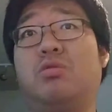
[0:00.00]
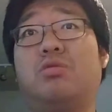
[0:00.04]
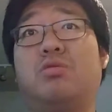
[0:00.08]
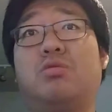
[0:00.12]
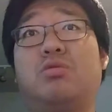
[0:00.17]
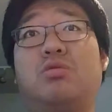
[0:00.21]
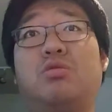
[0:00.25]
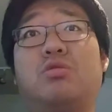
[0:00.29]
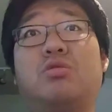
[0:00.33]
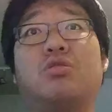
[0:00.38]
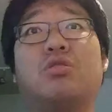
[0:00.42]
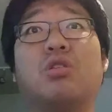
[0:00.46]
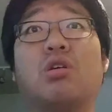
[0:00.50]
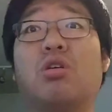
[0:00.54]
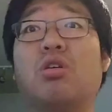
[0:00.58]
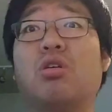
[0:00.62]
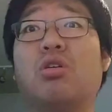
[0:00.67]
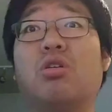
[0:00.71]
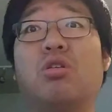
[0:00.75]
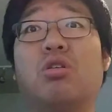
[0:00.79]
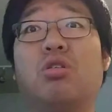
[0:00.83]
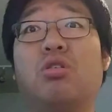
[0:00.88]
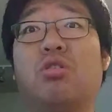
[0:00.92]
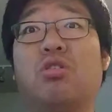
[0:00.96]

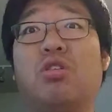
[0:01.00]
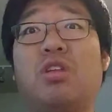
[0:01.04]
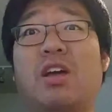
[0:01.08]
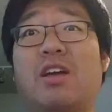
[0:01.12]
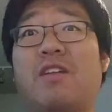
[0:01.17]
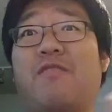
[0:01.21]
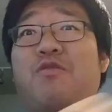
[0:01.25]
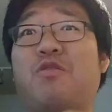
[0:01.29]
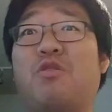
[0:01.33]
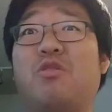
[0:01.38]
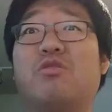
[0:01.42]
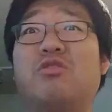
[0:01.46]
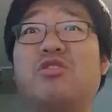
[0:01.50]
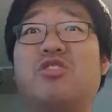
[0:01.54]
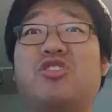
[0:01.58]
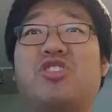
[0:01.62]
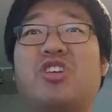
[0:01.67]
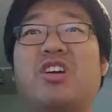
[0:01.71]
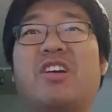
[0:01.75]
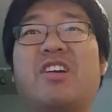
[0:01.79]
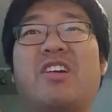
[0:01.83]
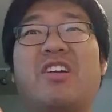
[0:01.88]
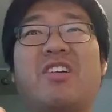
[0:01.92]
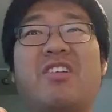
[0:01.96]
so like
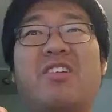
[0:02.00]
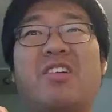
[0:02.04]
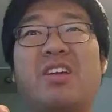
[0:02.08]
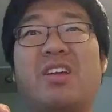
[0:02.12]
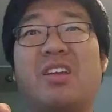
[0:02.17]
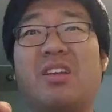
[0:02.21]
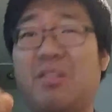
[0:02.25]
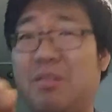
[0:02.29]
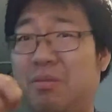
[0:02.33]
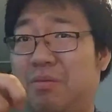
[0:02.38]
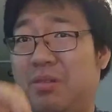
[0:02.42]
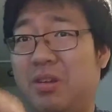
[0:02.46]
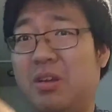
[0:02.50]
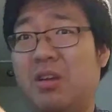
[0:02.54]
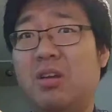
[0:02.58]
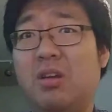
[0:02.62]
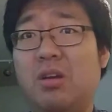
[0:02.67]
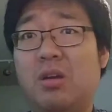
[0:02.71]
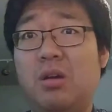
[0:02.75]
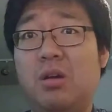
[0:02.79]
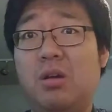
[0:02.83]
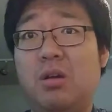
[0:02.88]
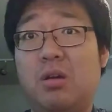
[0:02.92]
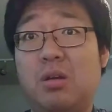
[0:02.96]
foreshadowing
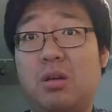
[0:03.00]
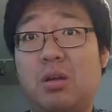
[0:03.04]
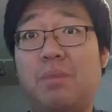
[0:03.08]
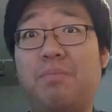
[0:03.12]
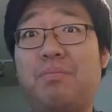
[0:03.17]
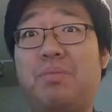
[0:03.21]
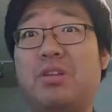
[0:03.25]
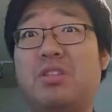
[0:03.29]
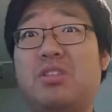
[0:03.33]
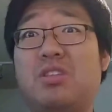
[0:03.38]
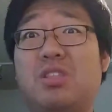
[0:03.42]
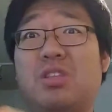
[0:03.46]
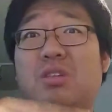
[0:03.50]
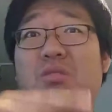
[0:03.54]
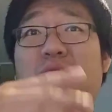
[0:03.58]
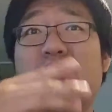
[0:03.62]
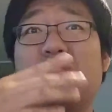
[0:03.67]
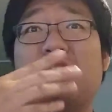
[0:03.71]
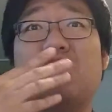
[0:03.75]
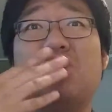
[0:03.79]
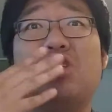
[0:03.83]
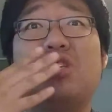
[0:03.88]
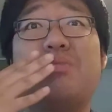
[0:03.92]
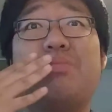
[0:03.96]
compared to the
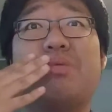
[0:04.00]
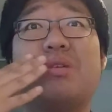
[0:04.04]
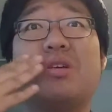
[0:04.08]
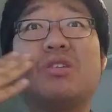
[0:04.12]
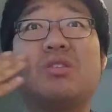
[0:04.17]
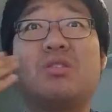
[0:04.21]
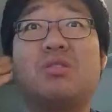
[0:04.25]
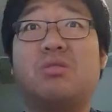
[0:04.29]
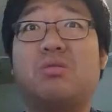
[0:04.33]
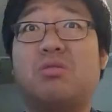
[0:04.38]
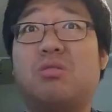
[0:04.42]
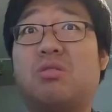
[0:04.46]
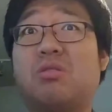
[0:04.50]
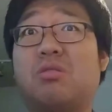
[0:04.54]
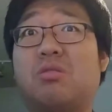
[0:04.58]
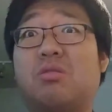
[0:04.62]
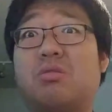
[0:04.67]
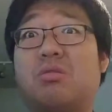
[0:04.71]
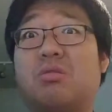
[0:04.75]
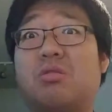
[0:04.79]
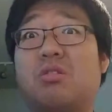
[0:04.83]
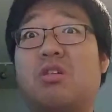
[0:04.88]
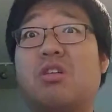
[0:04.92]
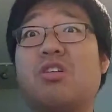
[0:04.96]
OCG because
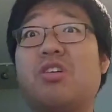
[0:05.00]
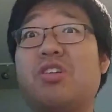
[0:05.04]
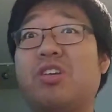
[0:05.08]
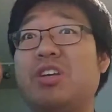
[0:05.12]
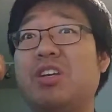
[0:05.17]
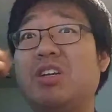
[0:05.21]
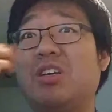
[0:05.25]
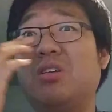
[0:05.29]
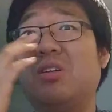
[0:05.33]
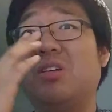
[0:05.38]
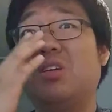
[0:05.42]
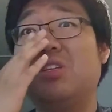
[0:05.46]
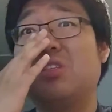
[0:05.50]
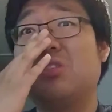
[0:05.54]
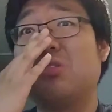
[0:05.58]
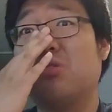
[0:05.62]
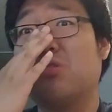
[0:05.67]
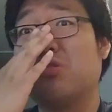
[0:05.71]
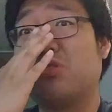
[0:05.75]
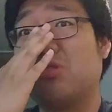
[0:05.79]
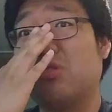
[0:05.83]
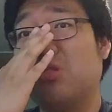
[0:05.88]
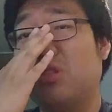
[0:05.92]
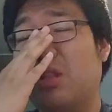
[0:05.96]
Kagari is
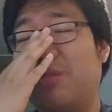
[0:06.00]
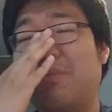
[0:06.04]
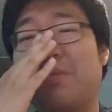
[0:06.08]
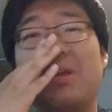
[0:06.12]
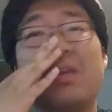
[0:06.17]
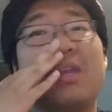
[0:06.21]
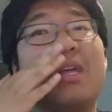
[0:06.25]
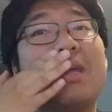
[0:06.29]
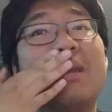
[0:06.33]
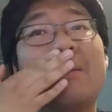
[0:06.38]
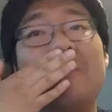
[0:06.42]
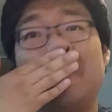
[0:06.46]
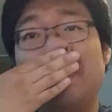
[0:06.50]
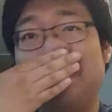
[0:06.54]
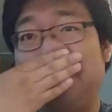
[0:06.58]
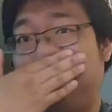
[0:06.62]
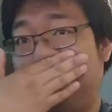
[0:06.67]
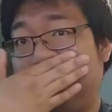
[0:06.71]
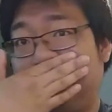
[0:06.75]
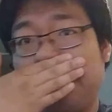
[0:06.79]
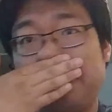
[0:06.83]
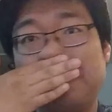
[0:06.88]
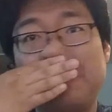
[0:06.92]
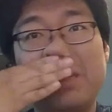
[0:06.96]
also limited
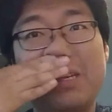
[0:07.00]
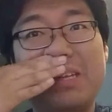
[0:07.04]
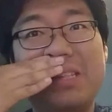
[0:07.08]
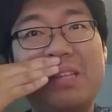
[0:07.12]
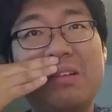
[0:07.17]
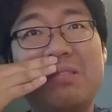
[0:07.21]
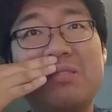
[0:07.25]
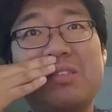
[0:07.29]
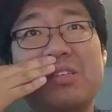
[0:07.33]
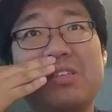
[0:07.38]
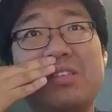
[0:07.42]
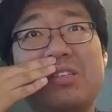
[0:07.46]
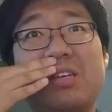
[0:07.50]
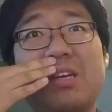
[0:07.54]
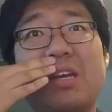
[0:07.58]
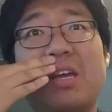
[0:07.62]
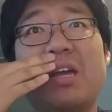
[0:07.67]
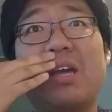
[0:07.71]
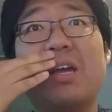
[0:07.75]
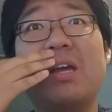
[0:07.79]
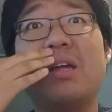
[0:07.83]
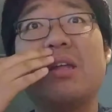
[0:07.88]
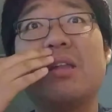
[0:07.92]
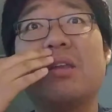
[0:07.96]
in the OCG
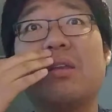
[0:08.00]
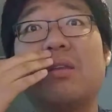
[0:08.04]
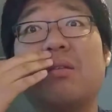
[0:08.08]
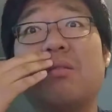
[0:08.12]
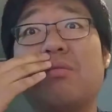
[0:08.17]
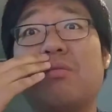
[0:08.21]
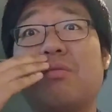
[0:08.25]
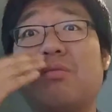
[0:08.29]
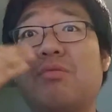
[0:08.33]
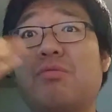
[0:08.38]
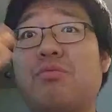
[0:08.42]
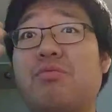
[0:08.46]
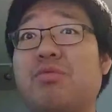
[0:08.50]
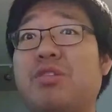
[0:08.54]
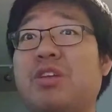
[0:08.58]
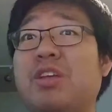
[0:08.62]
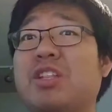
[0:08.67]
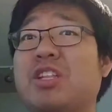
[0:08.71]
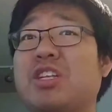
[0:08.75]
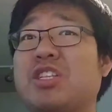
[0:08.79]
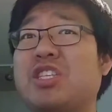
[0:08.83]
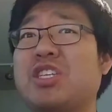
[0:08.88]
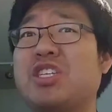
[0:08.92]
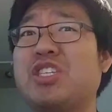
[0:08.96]
and we
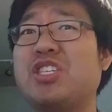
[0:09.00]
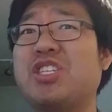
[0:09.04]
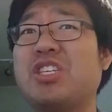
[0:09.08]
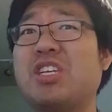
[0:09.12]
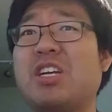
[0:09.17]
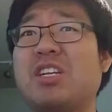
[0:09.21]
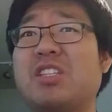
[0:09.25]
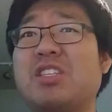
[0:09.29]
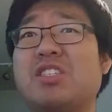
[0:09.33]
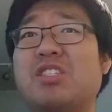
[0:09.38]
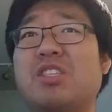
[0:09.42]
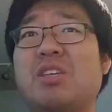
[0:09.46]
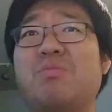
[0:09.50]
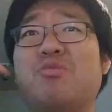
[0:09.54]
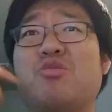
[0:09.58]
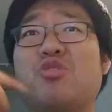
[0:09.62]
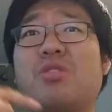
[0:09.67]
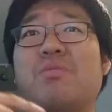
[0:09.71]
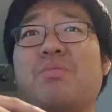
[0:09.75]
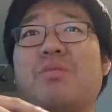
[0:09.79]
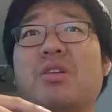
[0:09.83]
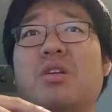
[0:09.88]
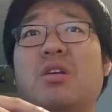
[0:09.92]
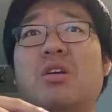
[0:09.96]
in the TCG got the same
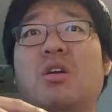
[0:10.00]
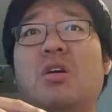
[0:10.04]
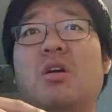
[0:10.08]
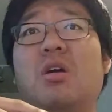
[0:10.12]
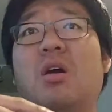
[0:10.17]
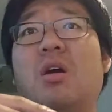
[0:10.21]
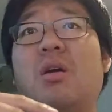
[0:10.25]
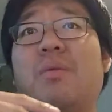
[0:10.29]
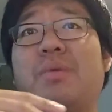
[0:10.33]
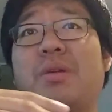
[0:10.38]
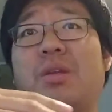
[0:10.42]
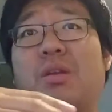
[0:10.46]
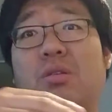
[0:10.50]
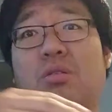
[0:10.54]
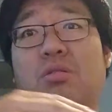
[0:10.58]
treatment. I mean,